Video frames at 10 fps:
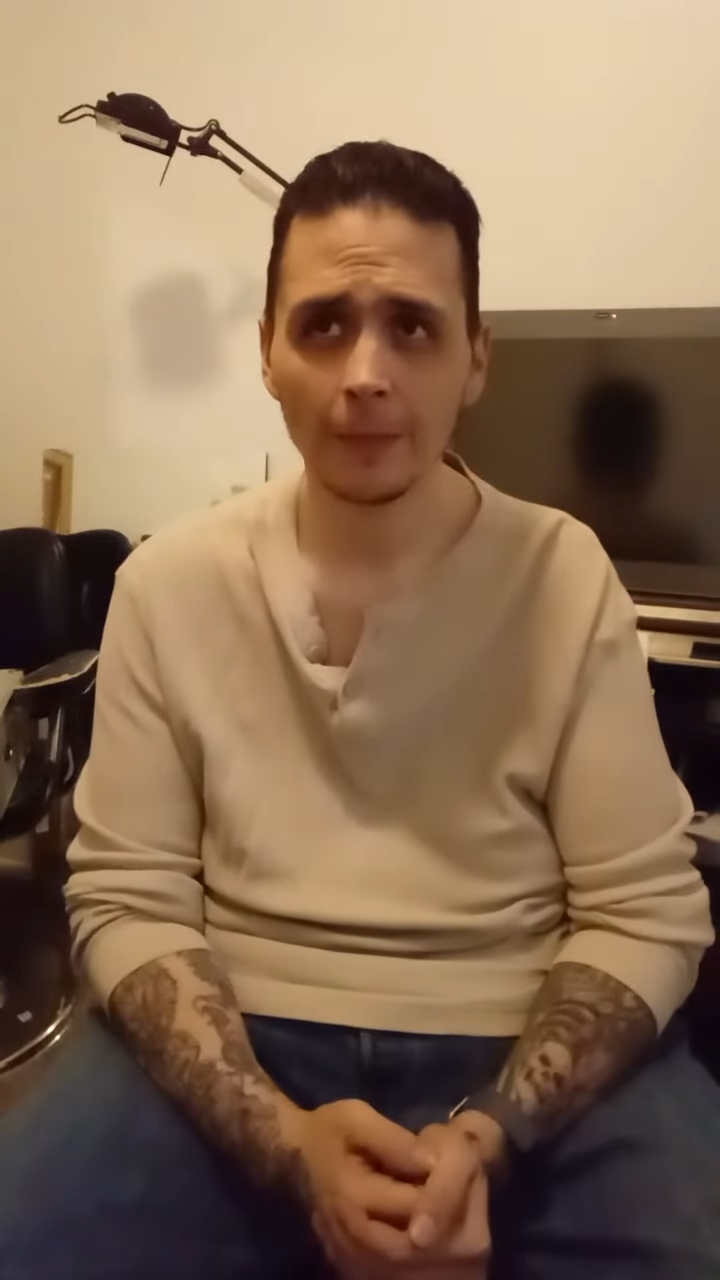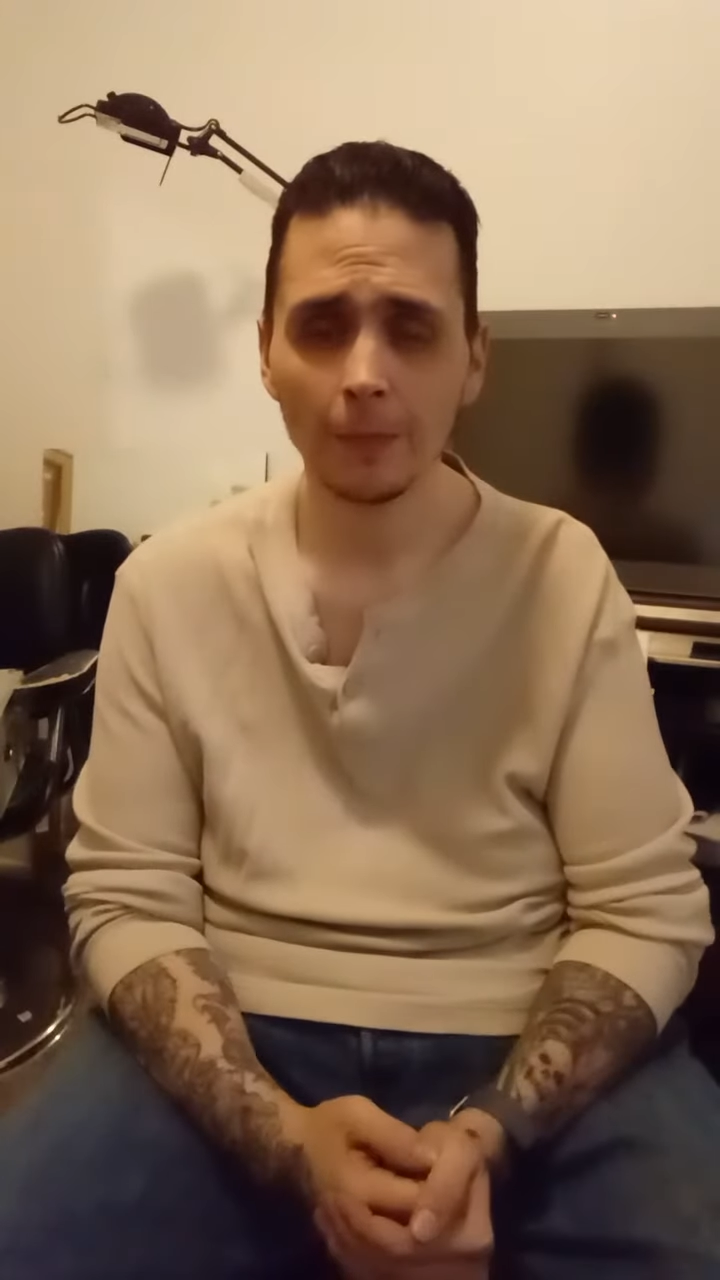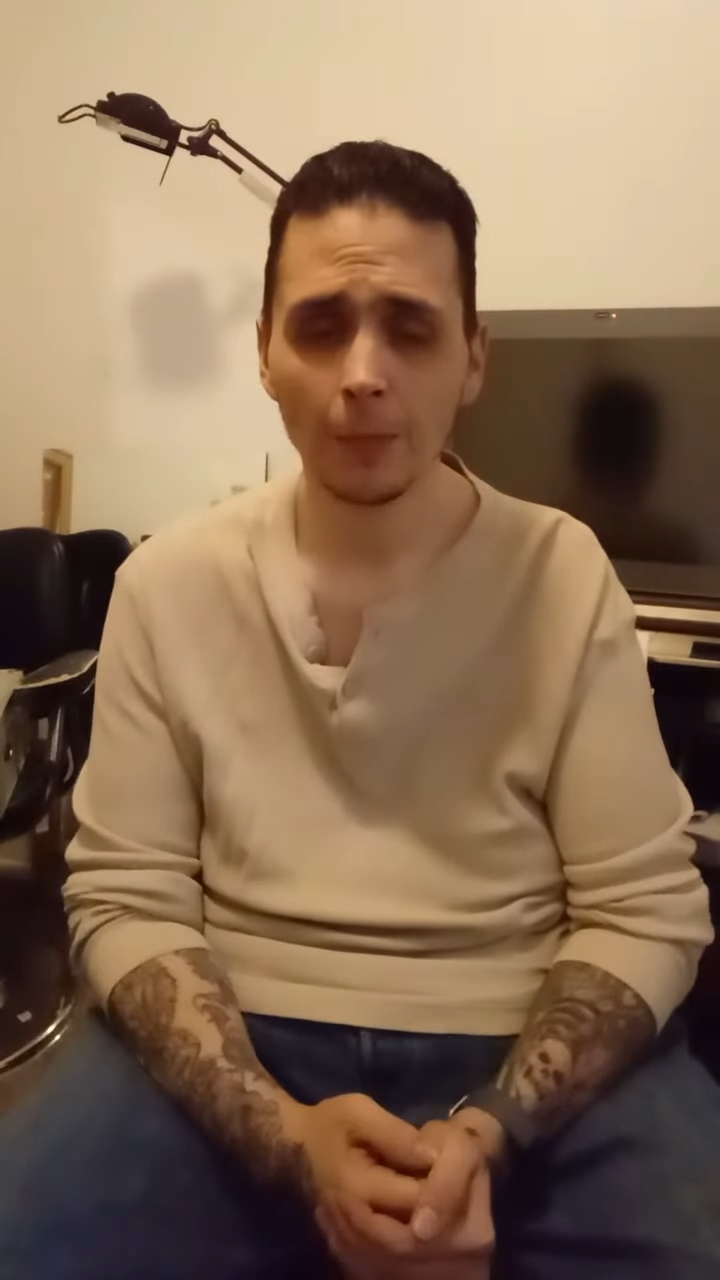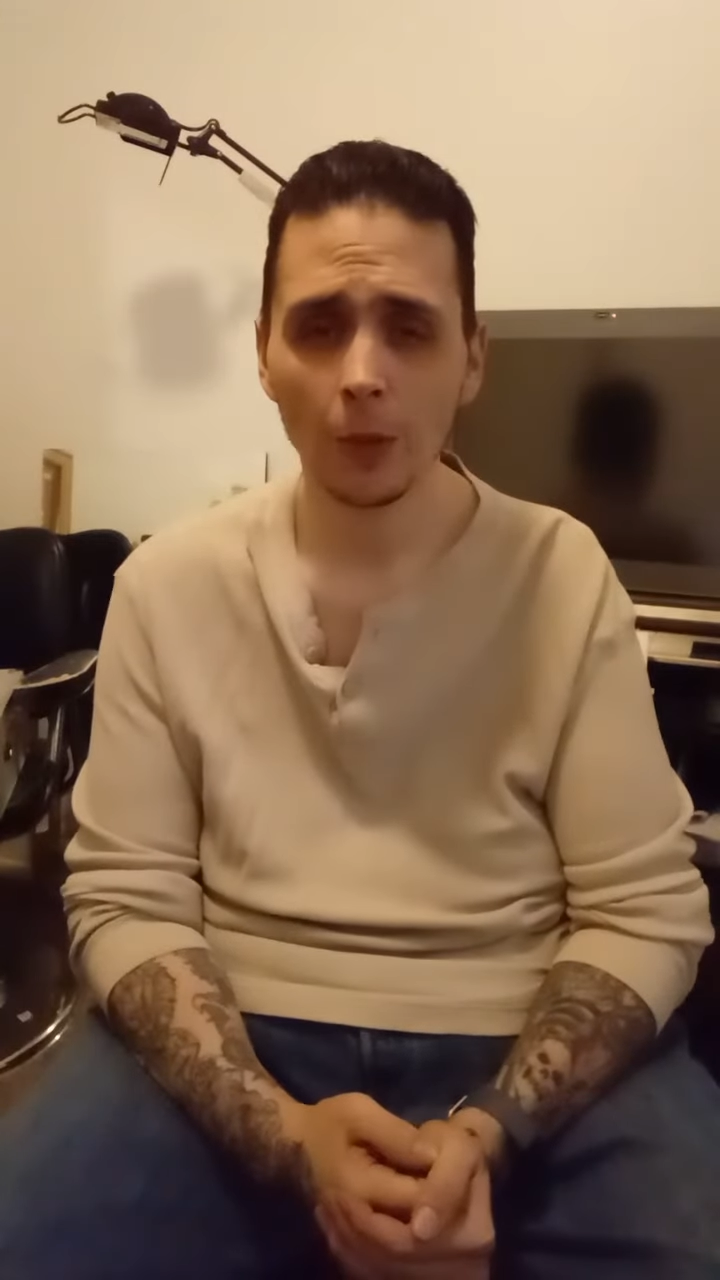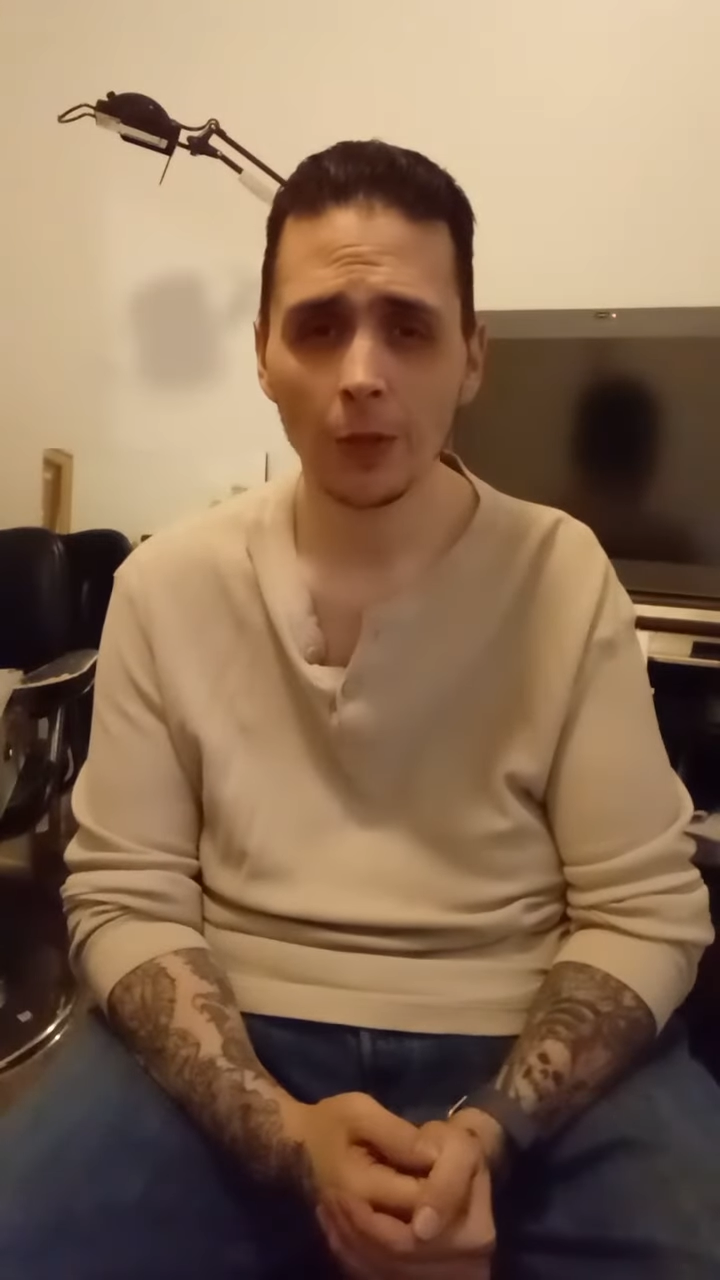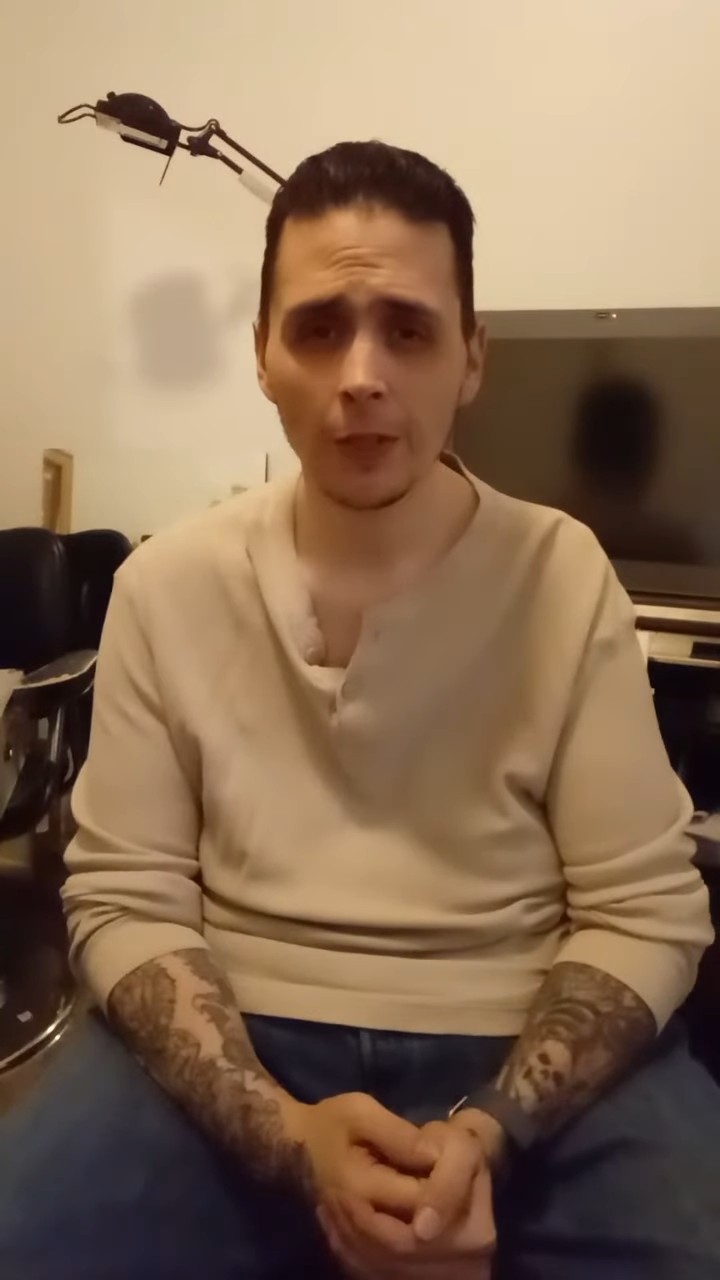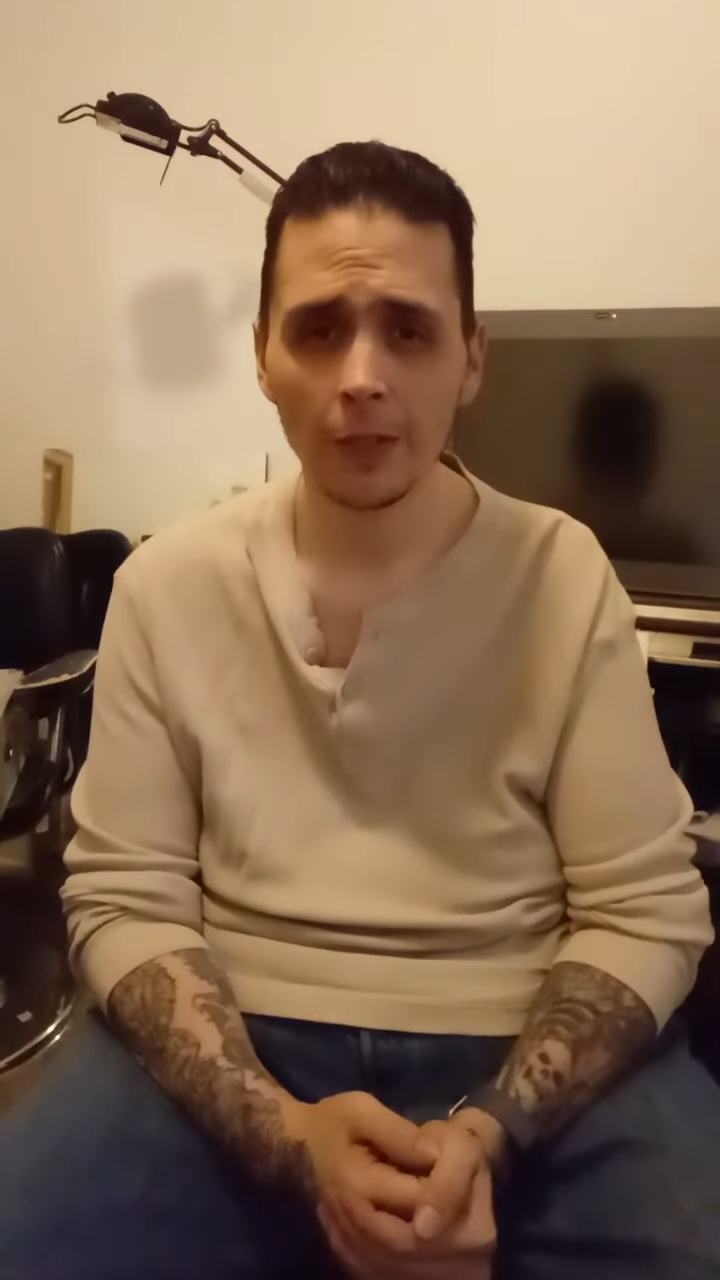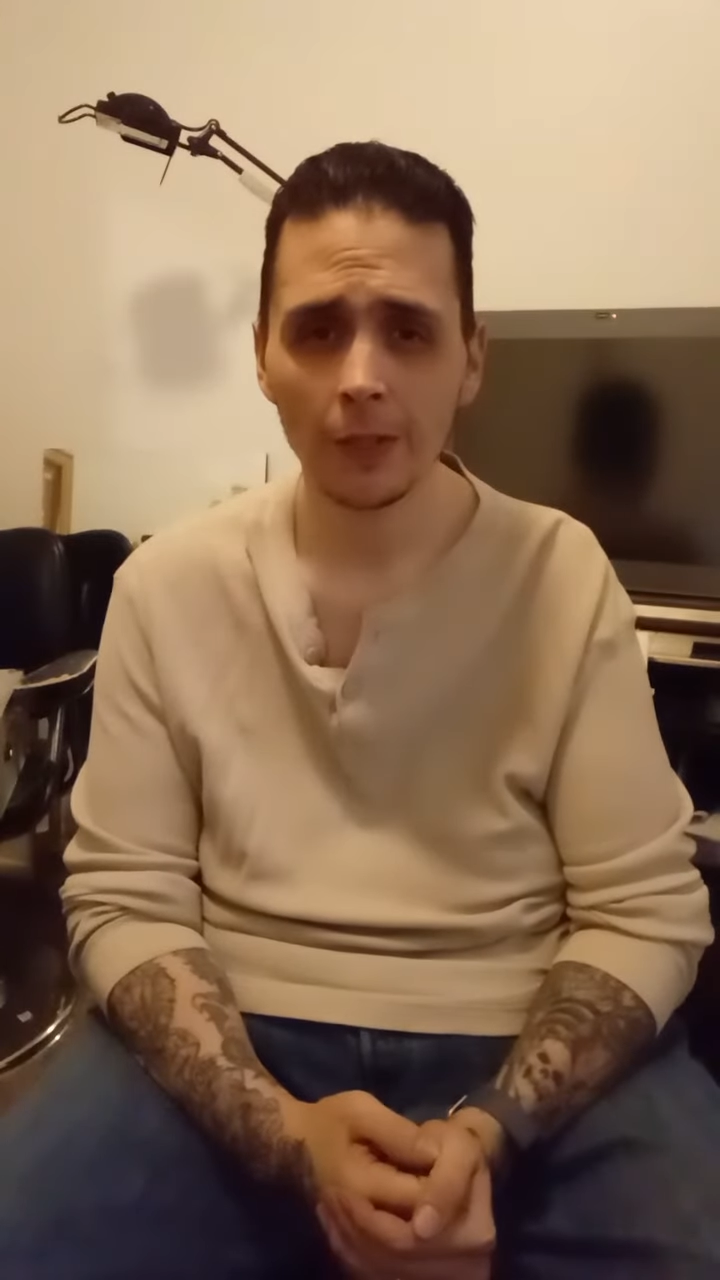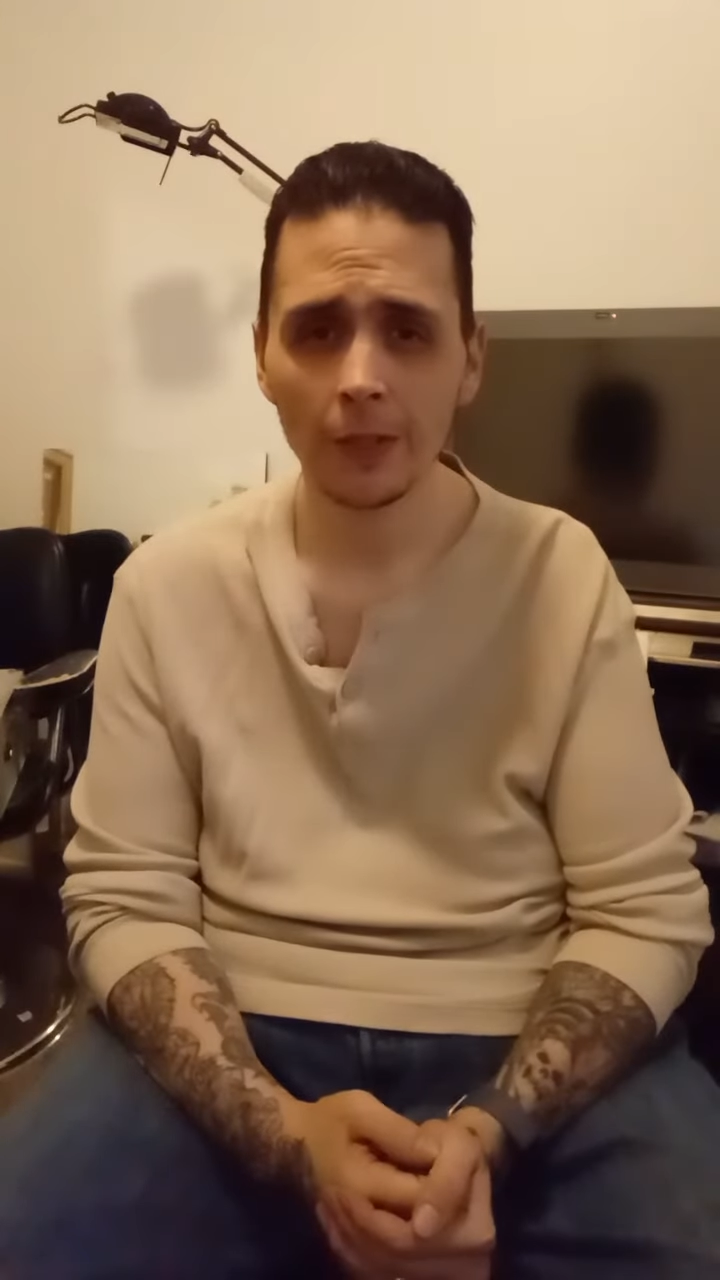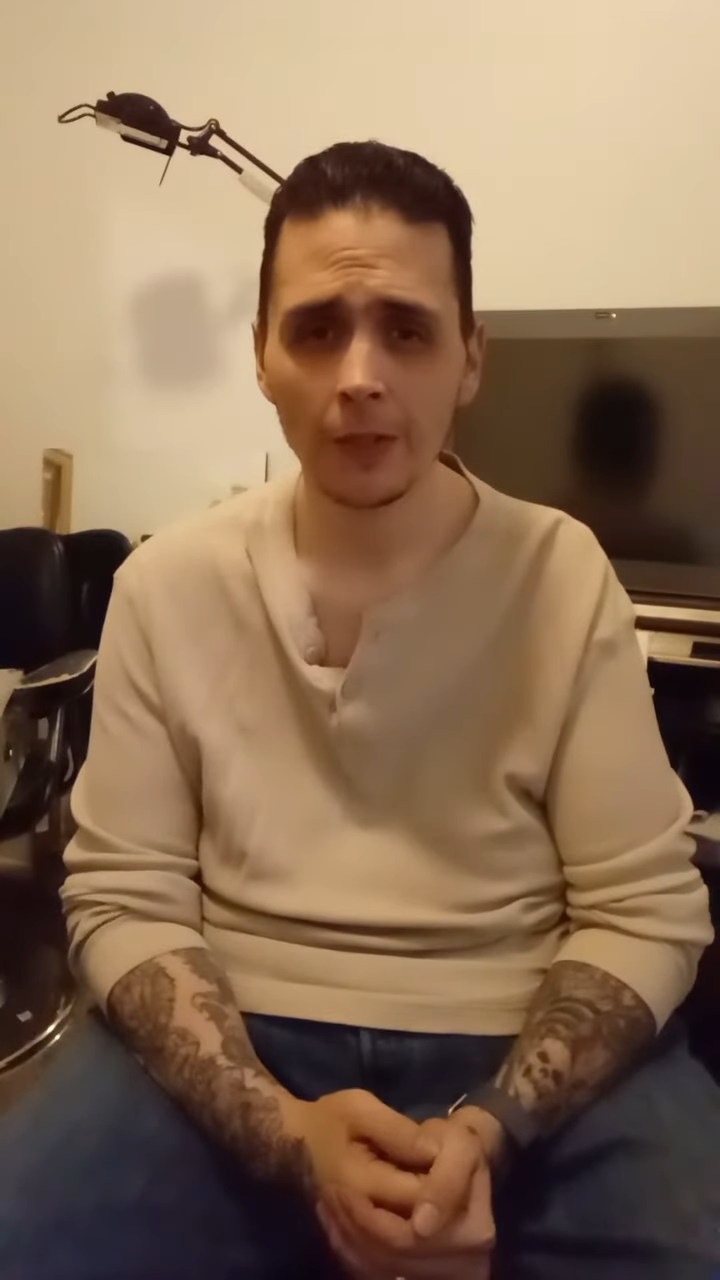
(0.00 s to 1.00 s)

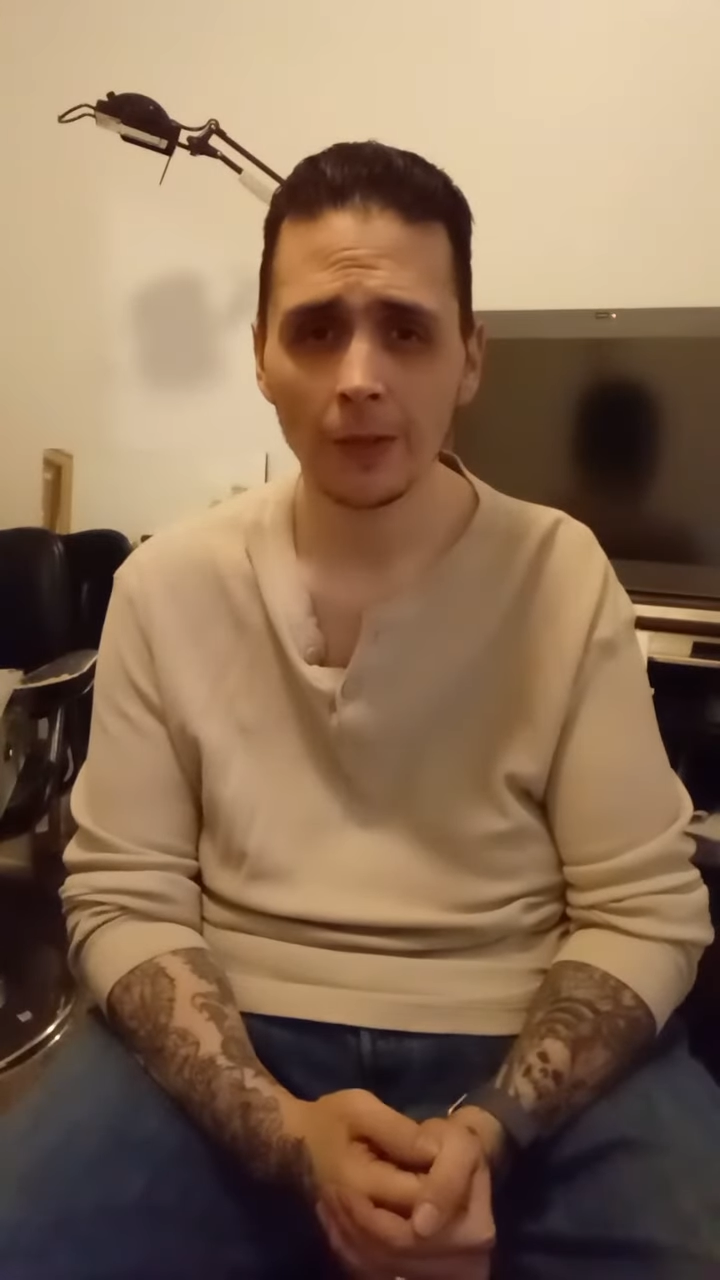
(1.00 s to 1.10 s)
borders